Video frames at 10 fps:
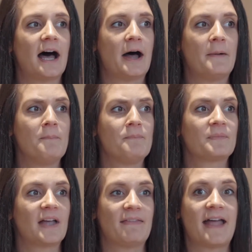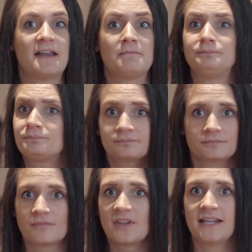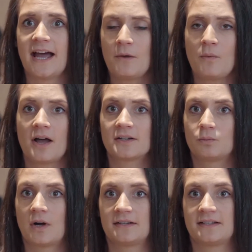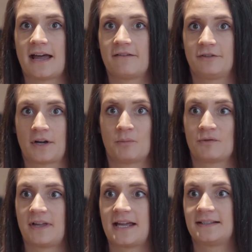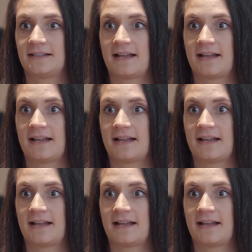And then, yeah, I worked there for a number of years,